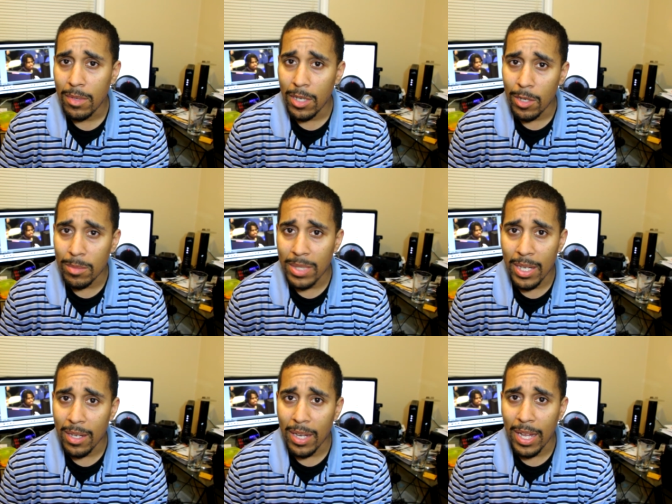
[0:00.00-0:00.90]
You know what I'm saying?
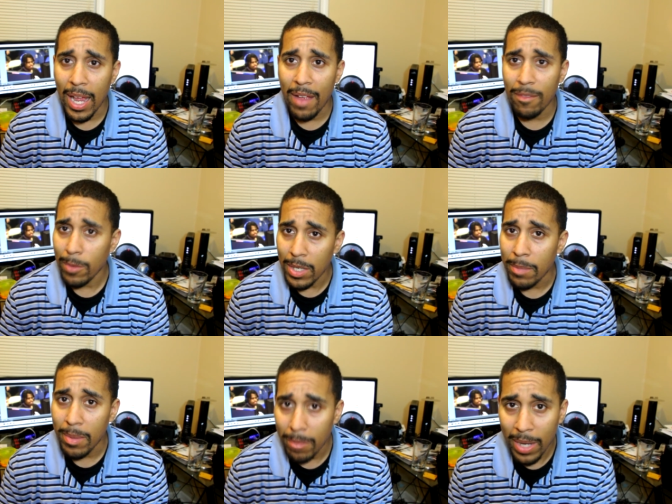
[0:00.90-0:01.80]
Like, I haven't really
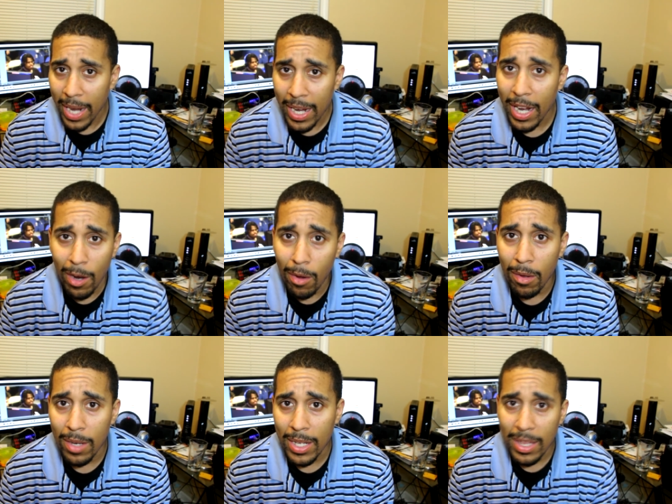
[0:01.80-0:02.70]
been playing at
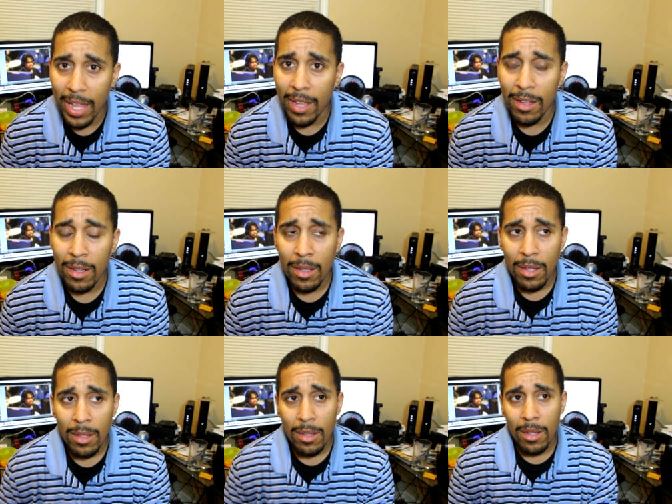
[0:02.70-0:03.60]
all like that.
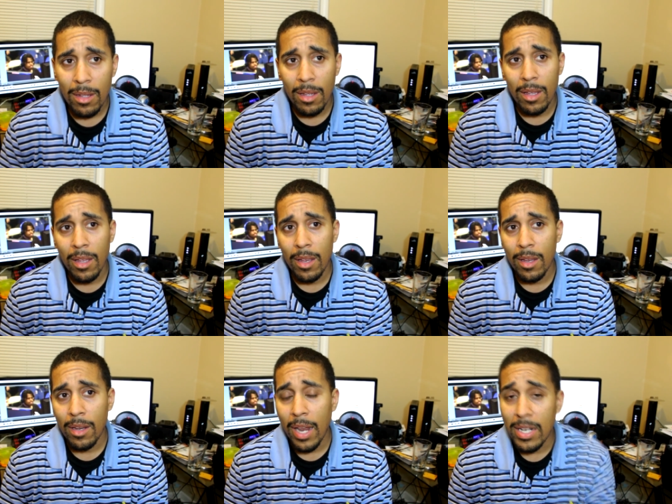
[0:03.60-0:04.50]

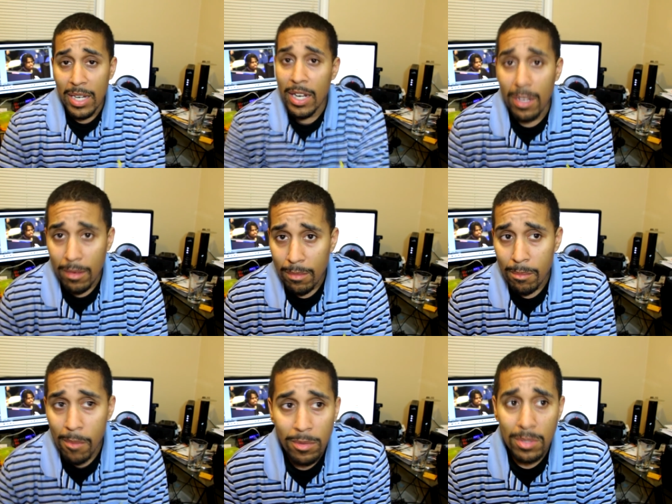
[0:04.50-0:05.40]
And
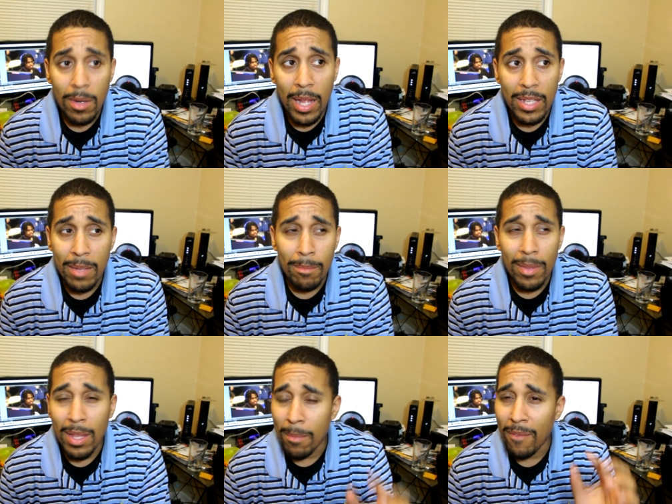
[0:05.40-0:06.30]
I
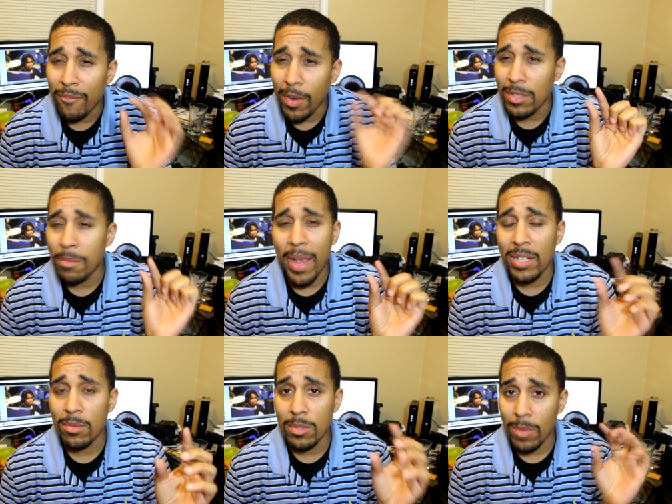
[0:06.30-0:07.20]
think my first
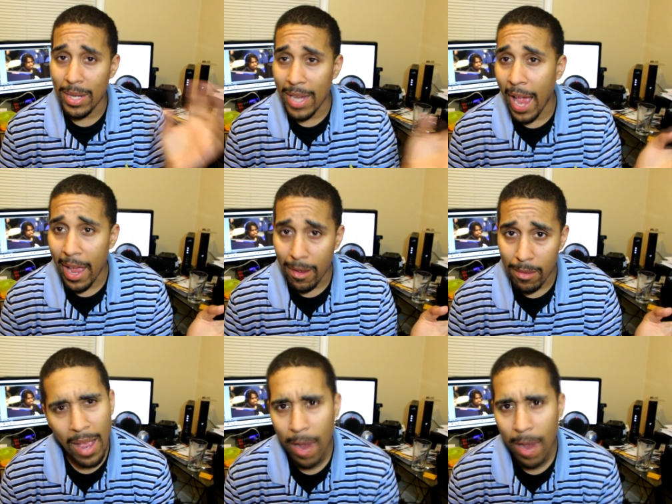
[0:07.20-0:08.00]
match was with Guile.